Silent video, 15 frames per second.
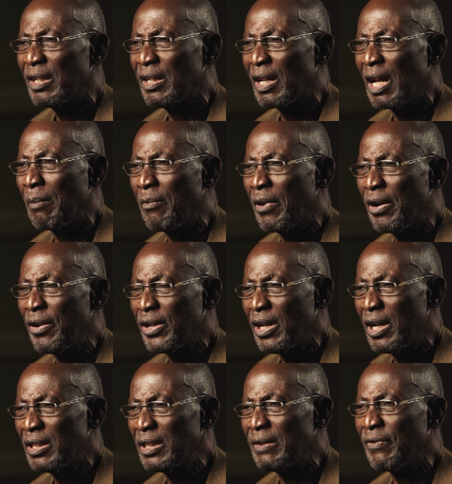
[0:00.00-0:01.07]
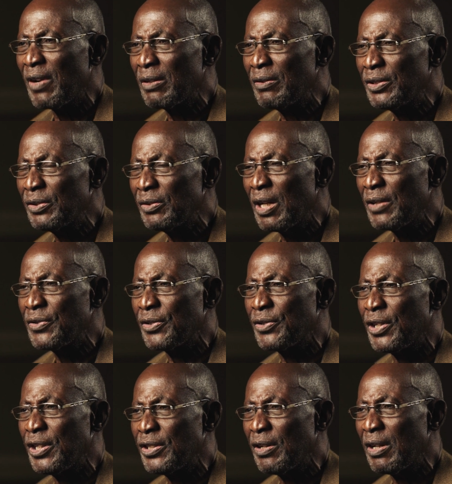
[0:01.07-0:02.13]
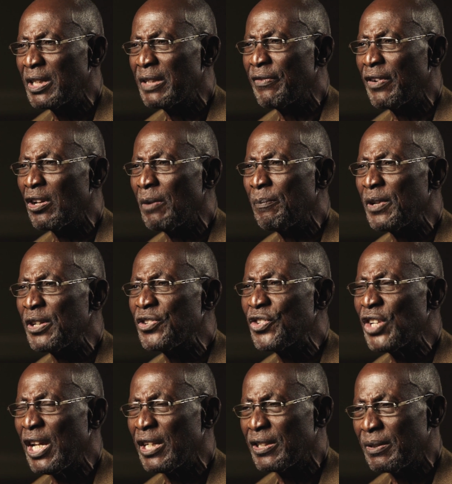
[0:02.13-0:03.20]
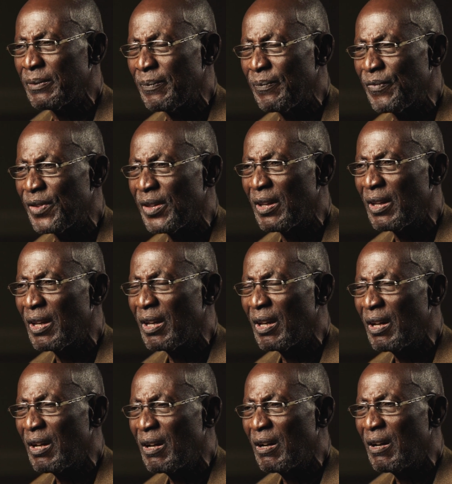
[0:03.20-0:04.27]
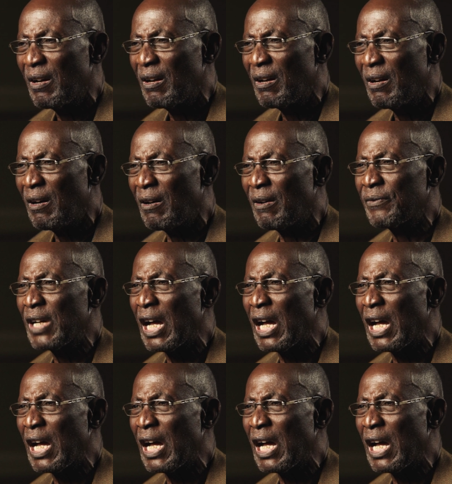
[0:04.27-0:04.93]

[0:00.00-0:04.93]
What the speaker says: The American Evaluation Association has developed a set of